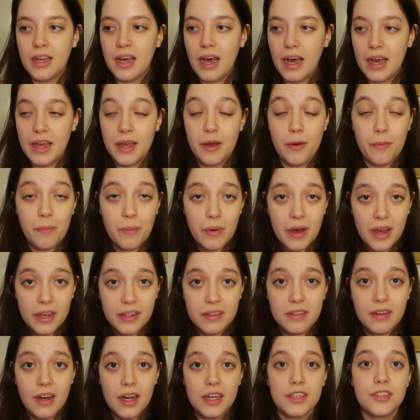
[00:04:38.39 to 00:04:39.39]
I have my
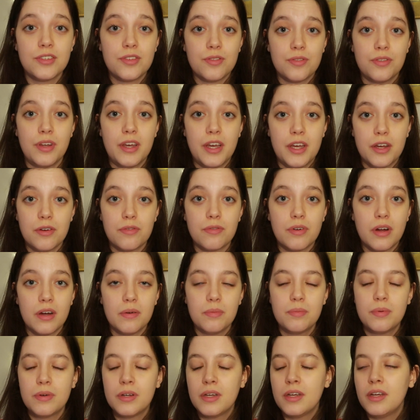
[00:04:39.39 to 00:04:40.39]
Dyson
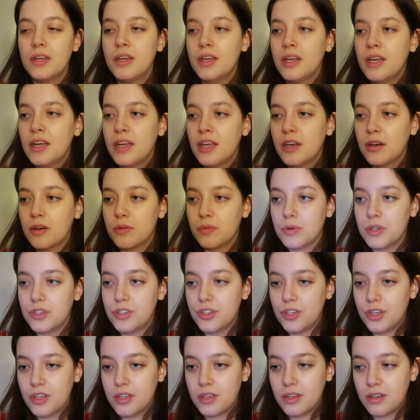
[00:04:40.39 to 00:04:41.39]
Airwrap,
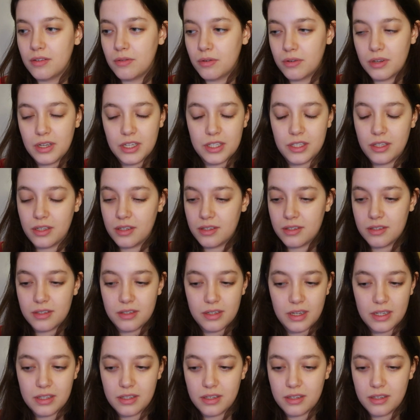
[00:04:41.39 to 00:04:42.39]
which it is